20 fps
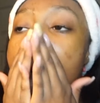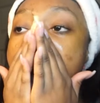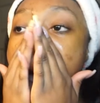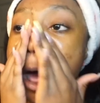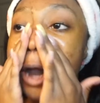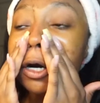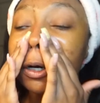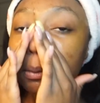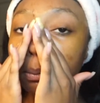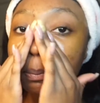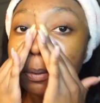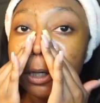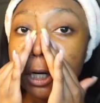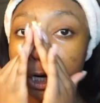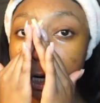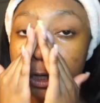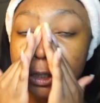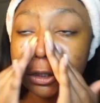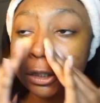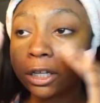I don't put
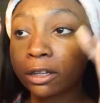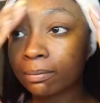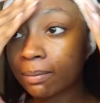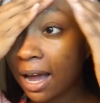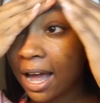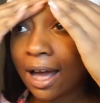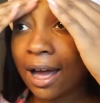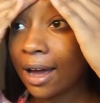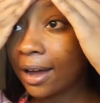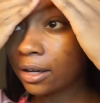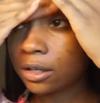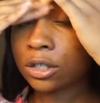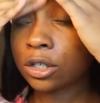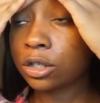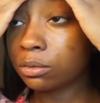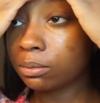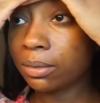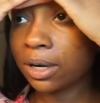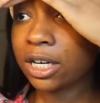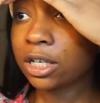it underneath my eyes
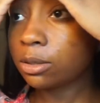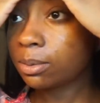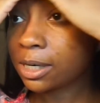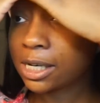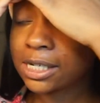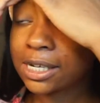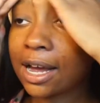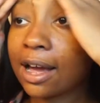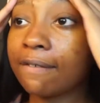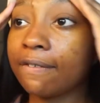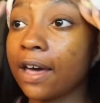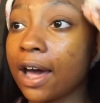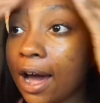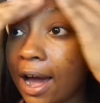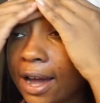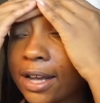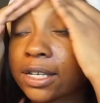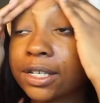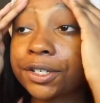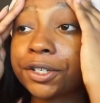too much because I have that
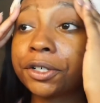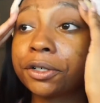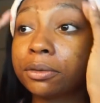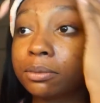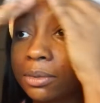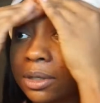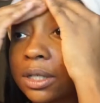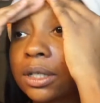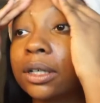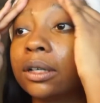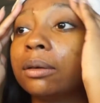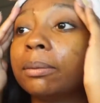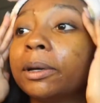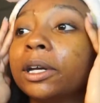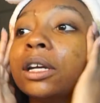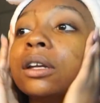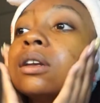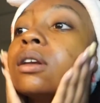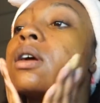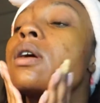eye serum, so I
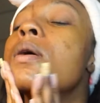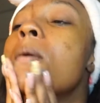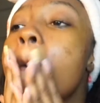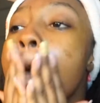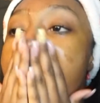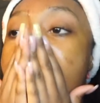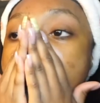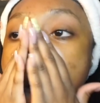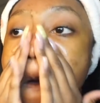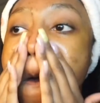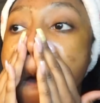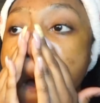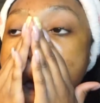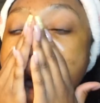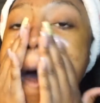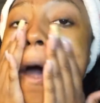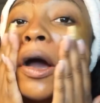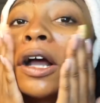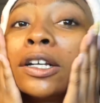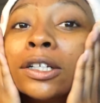mean,
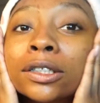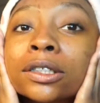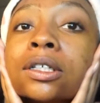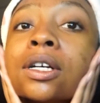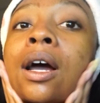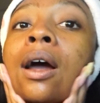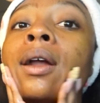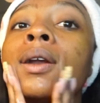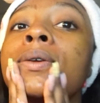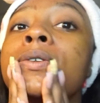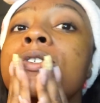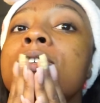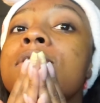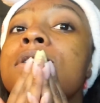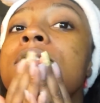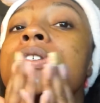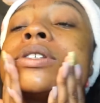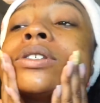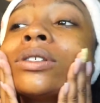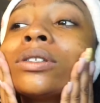I just kind of
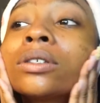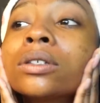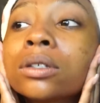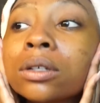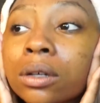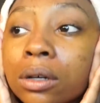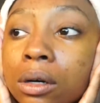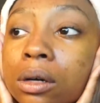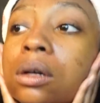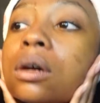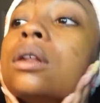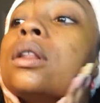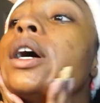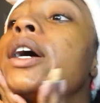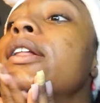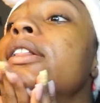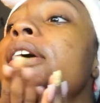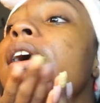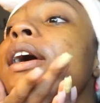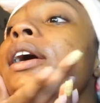just go
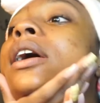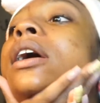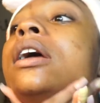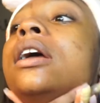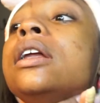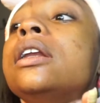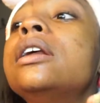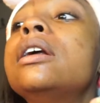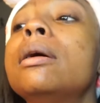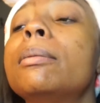like that. And then